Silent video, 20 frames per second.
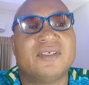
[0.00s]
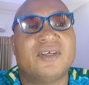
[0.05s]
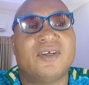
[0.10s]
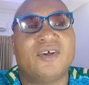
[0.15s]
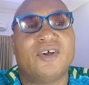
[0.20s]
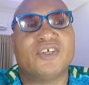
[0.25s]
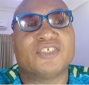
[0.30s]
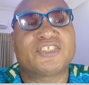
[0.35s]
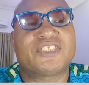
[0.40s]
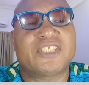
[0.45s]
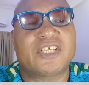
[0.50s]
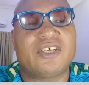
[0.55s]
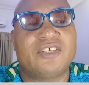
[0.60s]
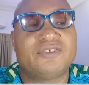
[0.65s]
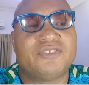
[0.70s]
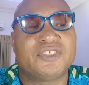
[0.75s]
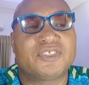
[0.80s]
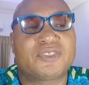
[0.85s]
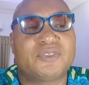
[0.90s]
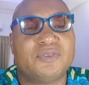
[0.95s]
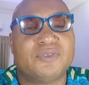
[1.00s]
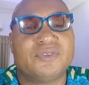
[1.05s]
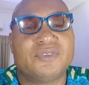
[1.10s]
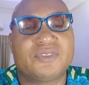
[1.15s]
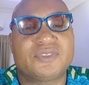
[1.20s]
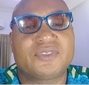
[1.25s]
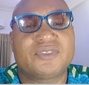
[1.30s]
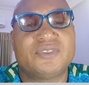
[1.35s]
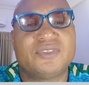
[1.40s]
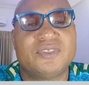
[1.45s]
or secondary
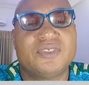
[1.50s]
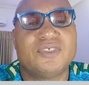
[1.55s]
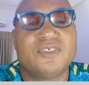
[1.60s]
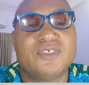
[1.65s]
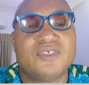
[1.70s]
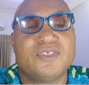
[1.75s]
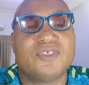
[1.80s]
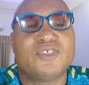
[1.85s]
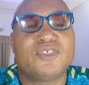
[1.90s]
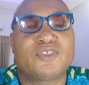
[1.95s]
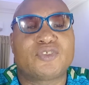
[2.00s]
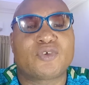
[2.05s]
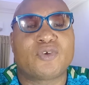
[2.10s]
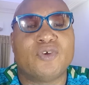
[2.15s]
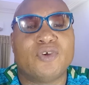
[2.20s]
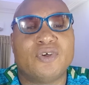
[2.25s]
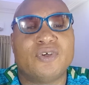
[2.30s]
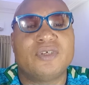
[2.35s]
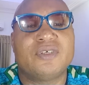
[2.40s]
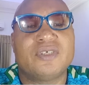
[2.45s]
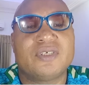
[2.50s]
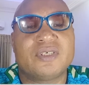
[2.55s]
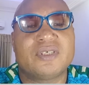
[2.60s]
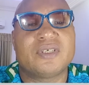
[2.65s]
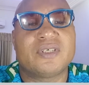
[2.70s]
schools through